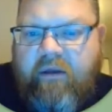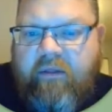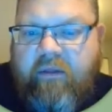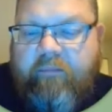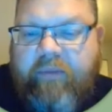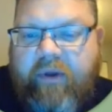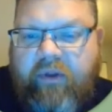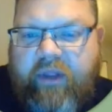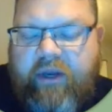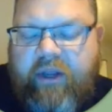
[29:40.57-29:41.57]
the
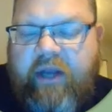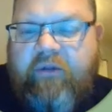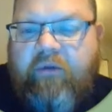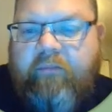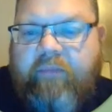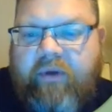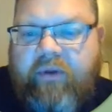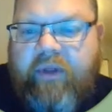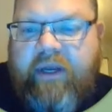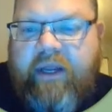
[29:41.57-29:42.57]
building, you got to do the
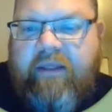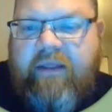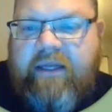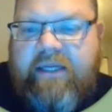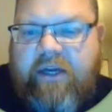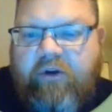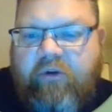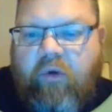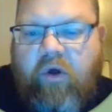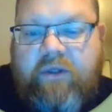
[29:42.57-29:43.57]
building and the
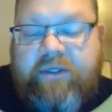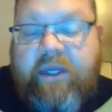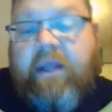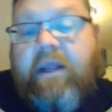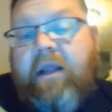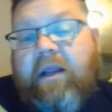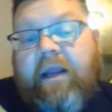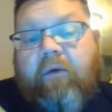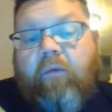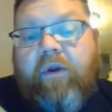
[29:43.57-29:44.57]
interior walls.
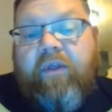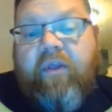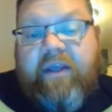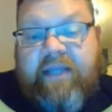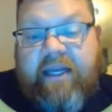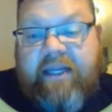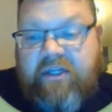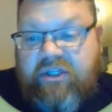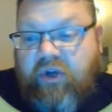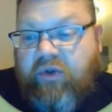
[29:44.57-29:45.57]
Now, one of the things I
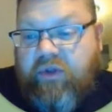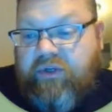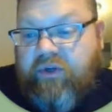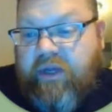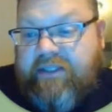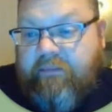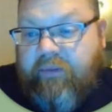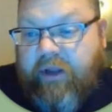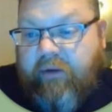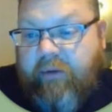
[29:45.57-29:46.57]
didn't show you that you guys can
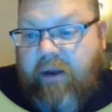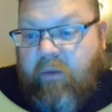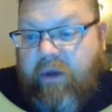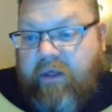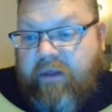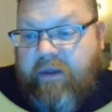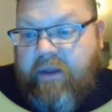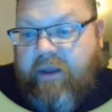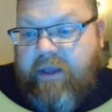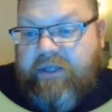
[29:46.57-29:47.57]
play around with
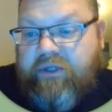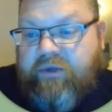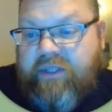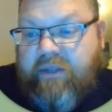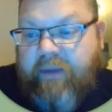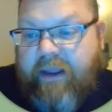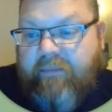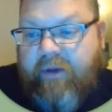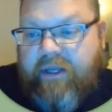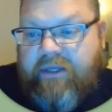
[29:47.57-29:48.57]
is using the
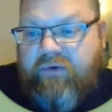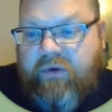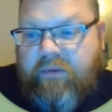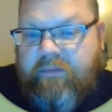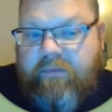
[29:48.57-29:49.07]
paint bucket tool.